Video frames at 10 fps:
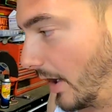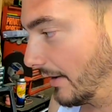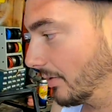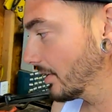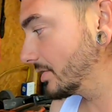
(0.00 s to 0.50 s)
not
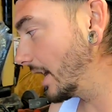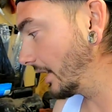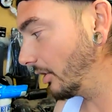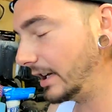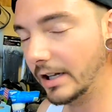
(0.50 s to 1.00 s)
even going to try
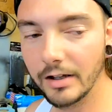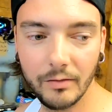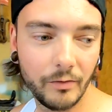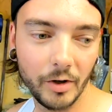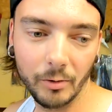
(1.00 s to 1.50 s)
to clean it
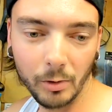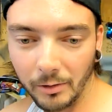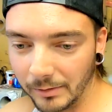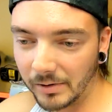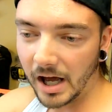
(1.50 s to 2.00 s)
for
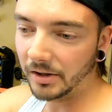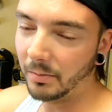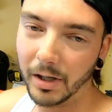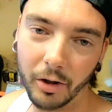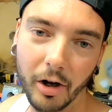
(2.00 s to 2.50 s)
what we've got in
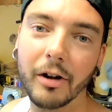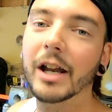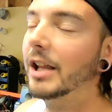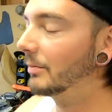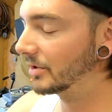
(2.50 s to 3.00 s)
the build
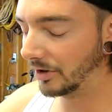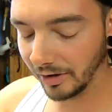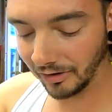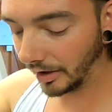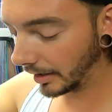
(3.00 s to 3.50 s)
already. I'm just
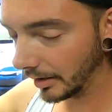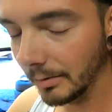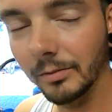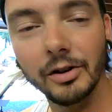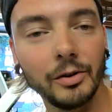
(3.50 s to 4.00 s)
going to suck it
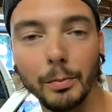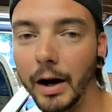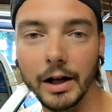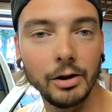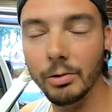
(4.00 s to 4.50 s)
up and just
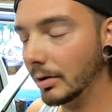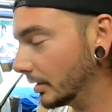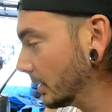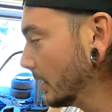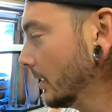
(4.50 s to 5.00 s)
buy a new one.